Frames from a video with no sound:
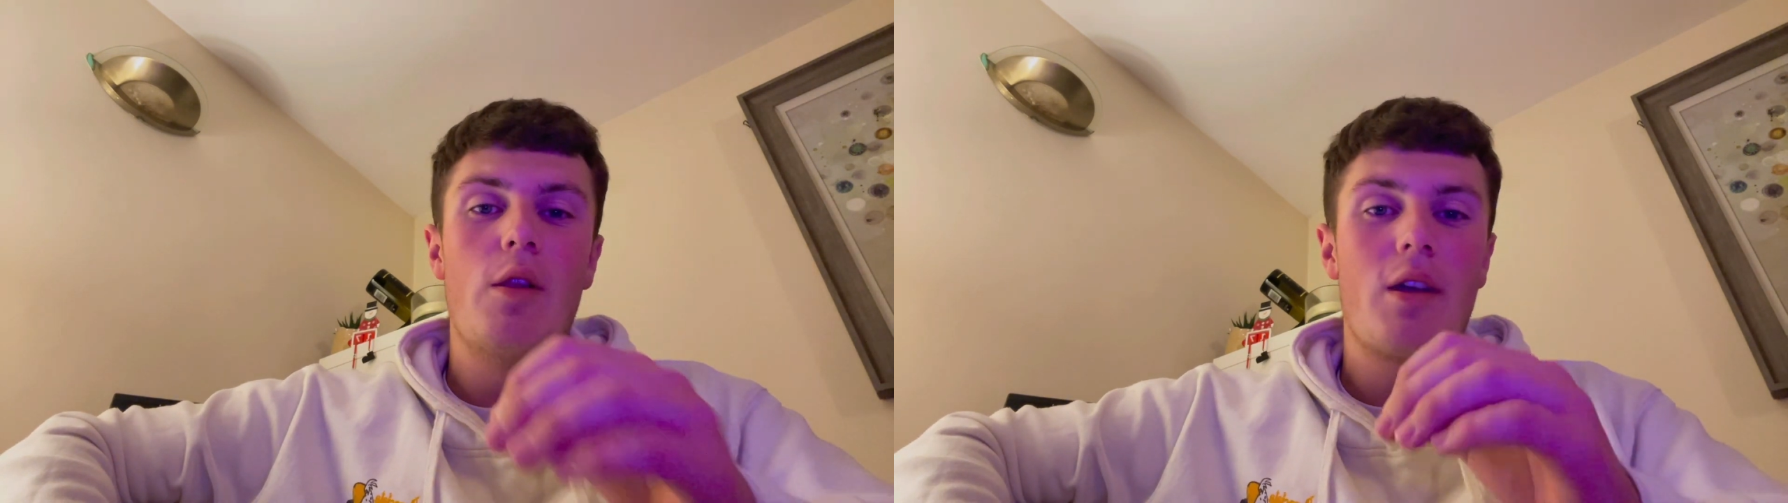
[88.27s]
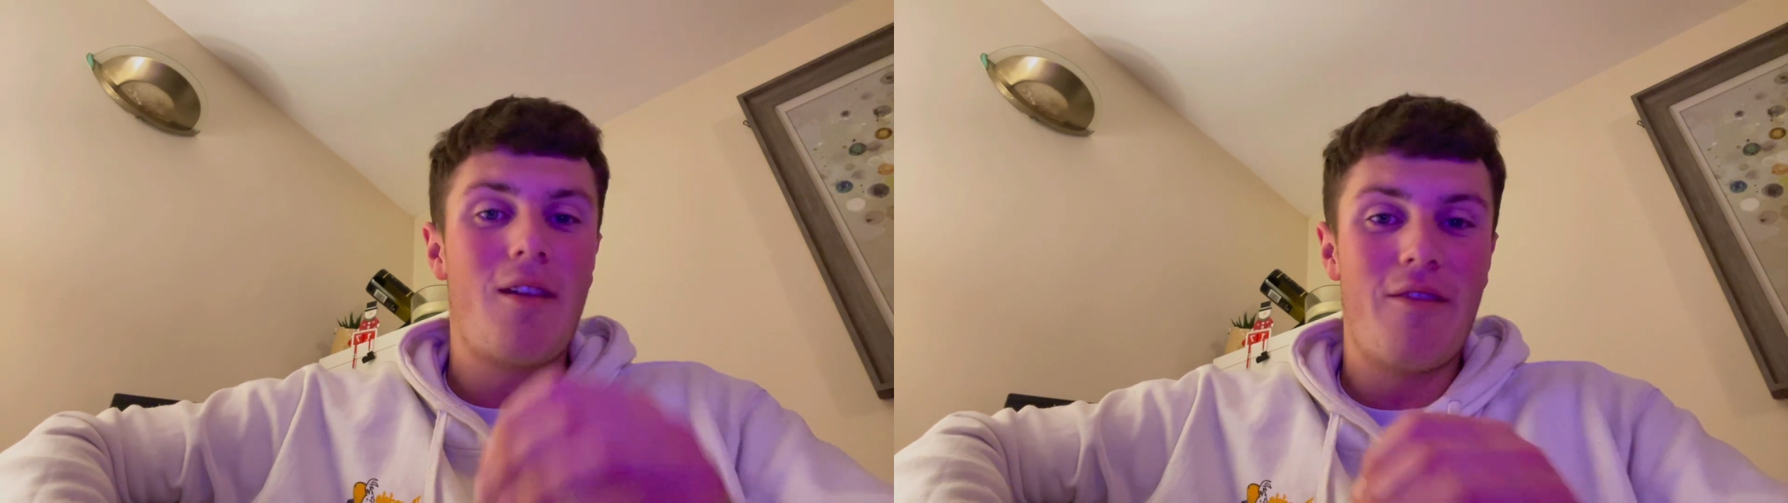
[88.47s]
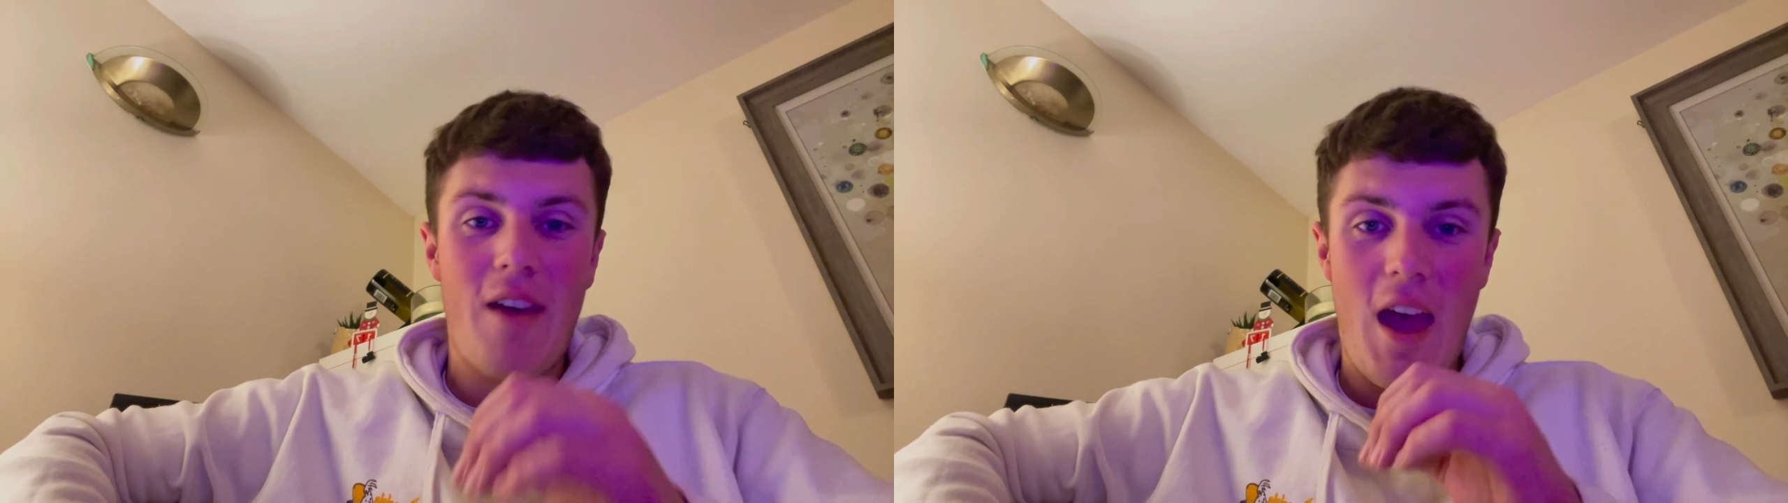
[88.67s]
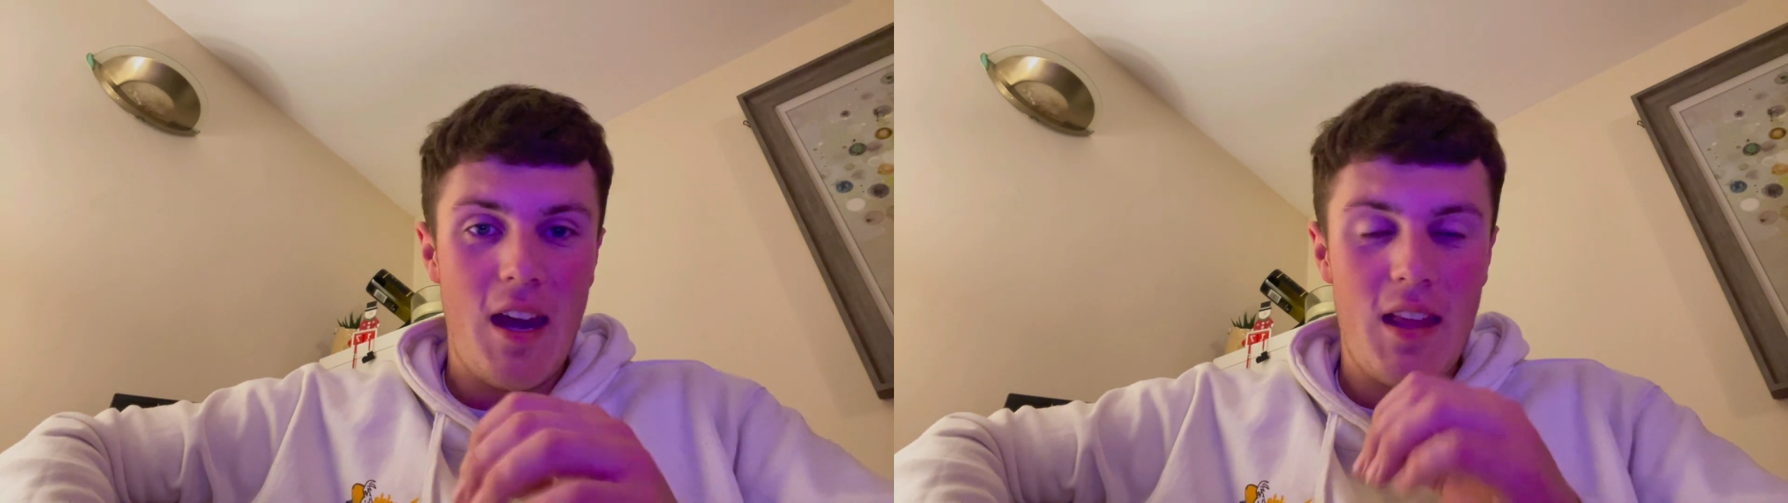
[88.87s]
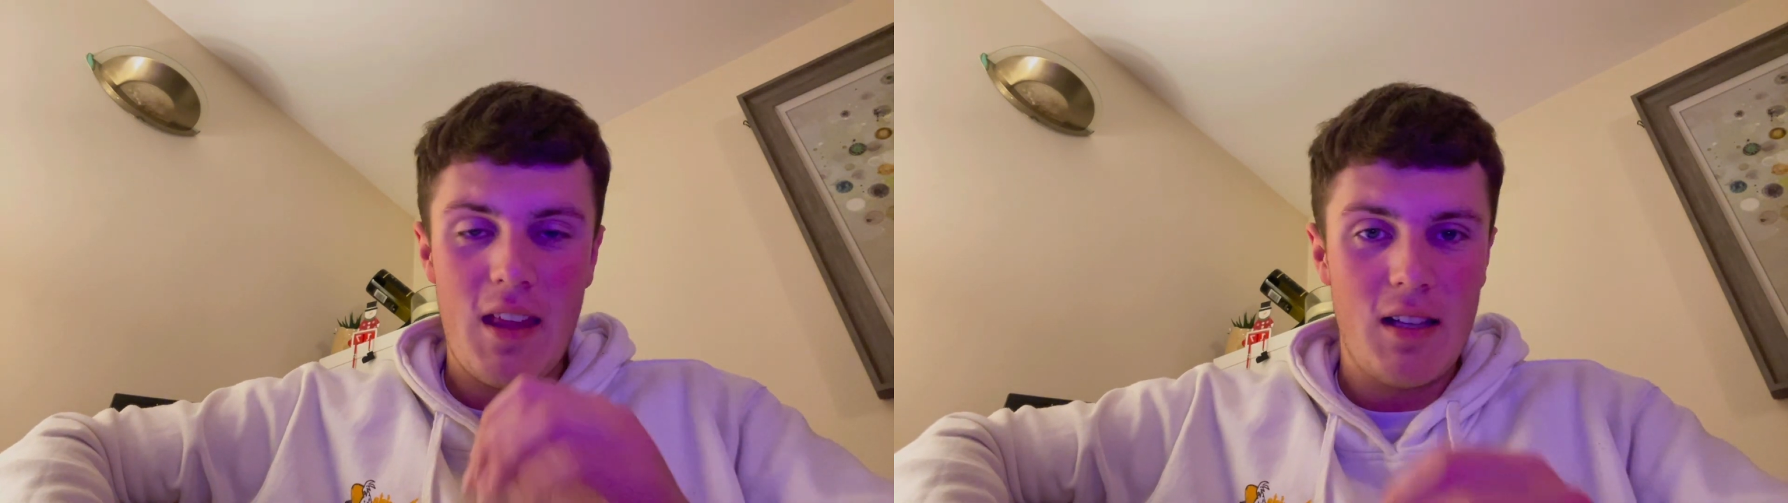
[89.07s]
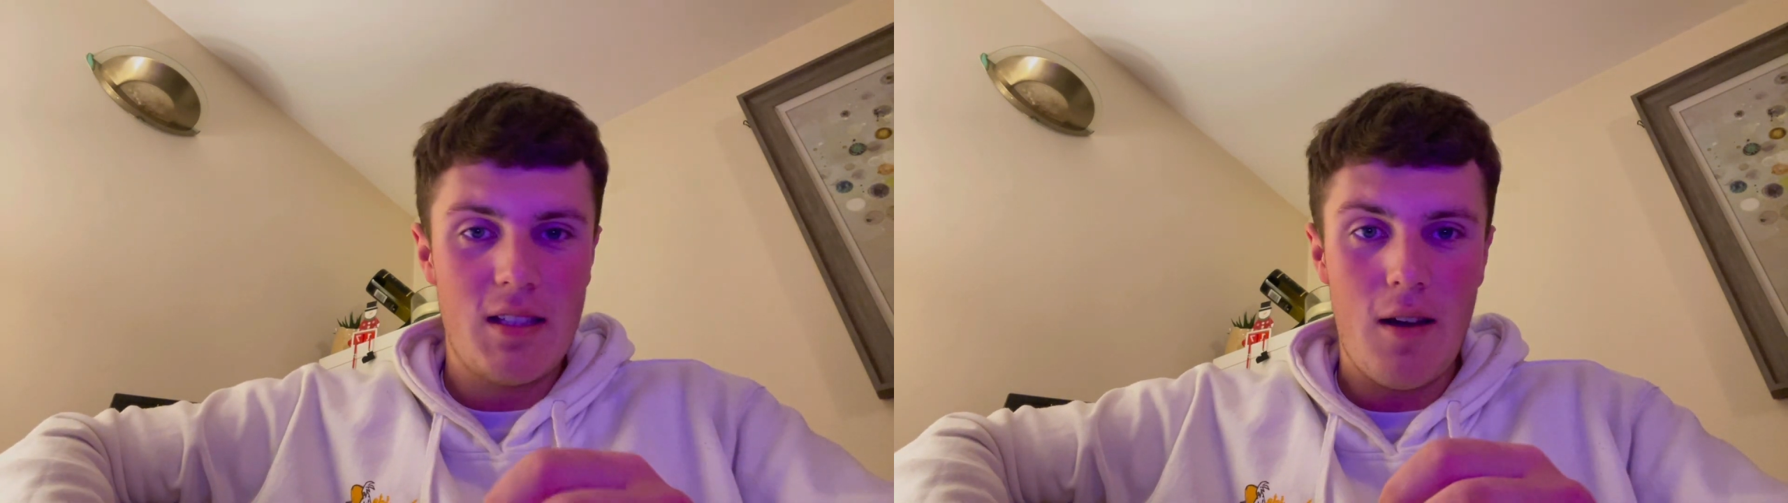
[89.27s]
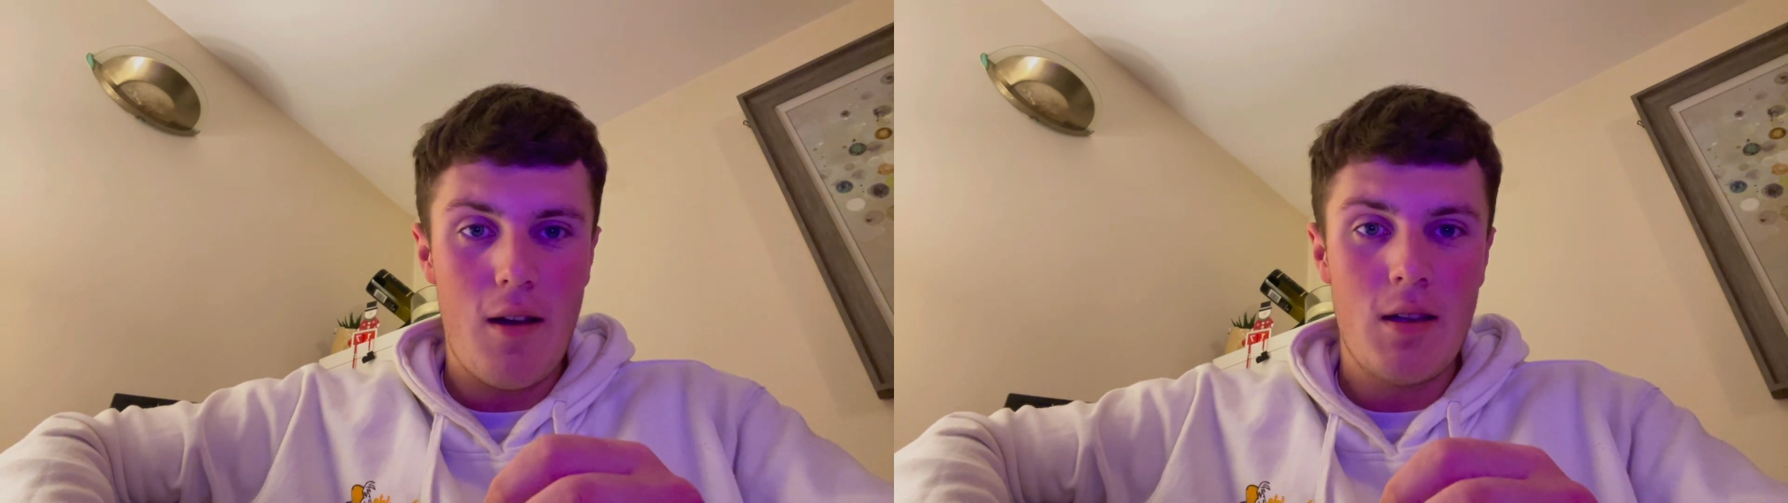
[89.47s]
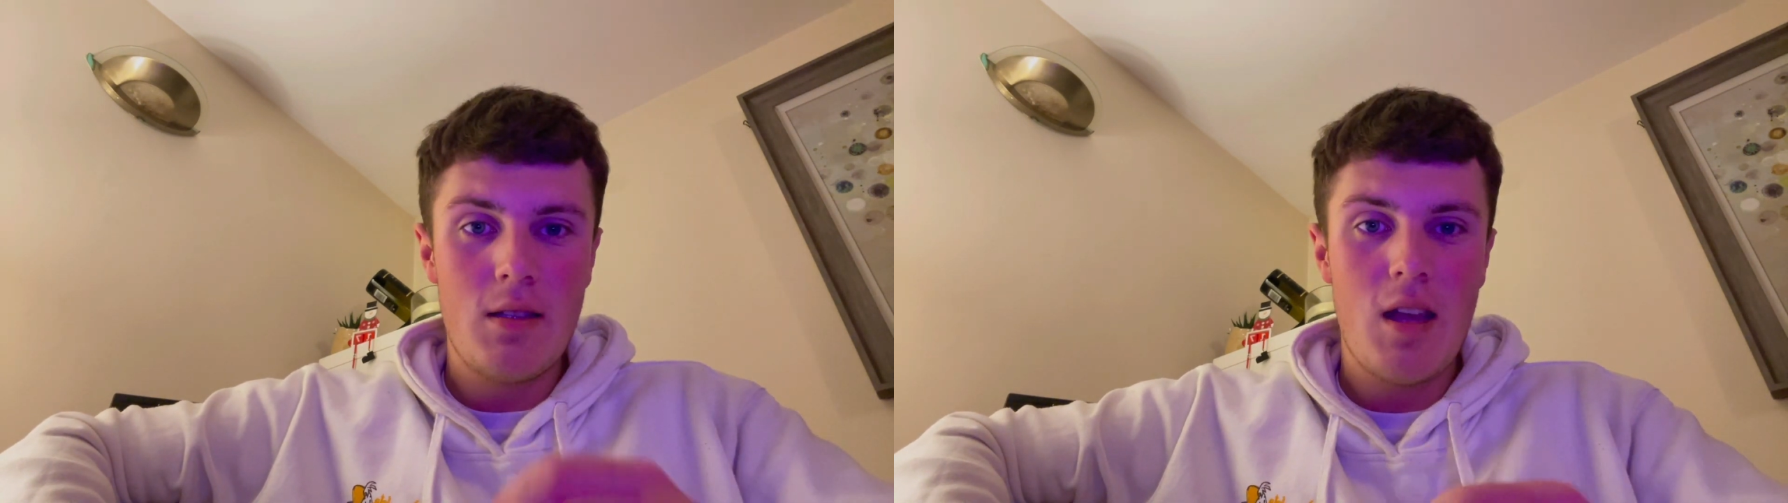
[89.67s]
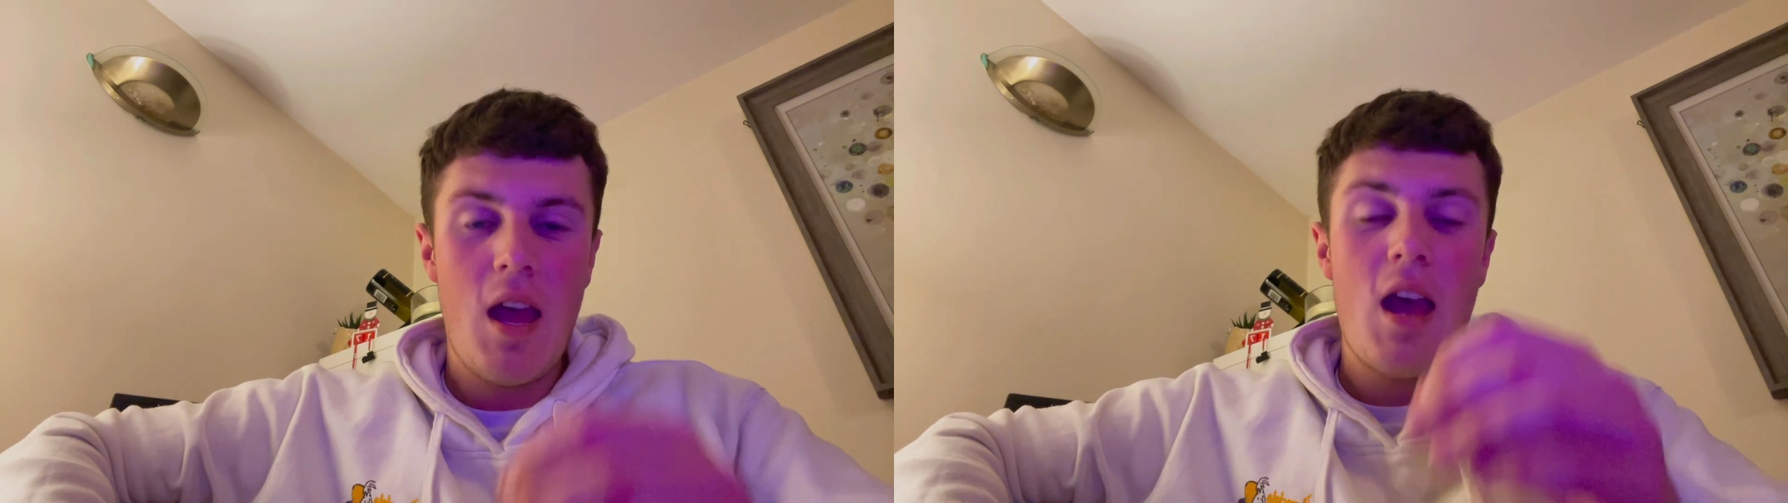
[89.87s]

looking for anything serious